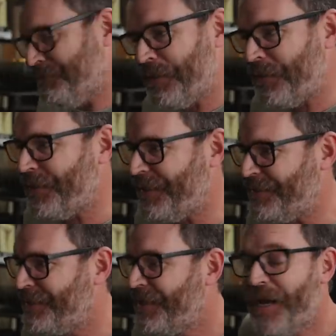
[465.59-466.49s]
all right.
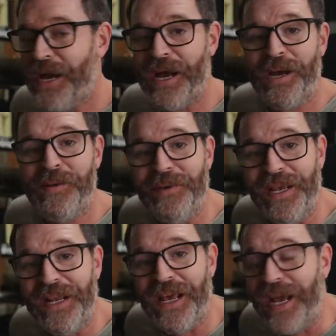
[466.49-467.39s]
Um,
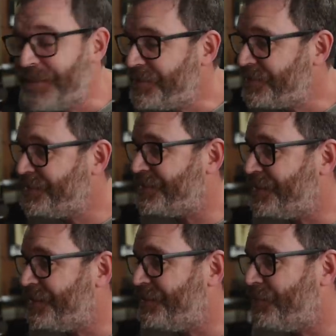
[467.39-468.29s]
it actually
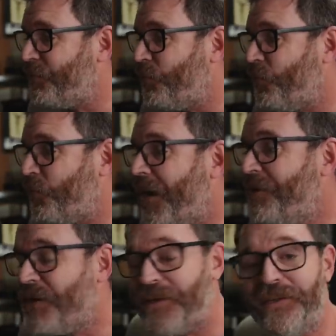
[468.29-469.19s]
did way
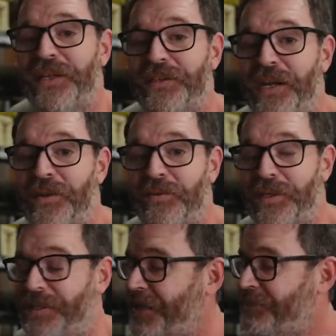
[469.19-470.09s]
better than I thought it
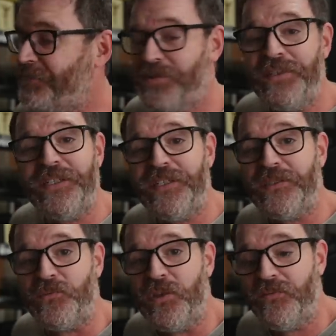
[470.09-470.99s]
would. And if you look at
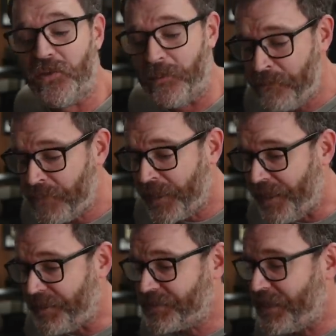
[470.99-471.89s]
this woofer,
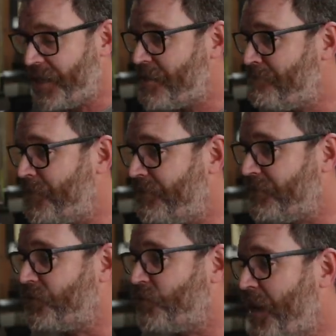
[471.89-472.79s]
it's got a bit of a
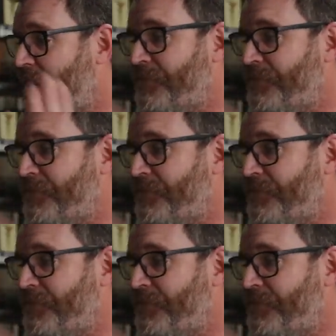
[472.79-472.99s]
surround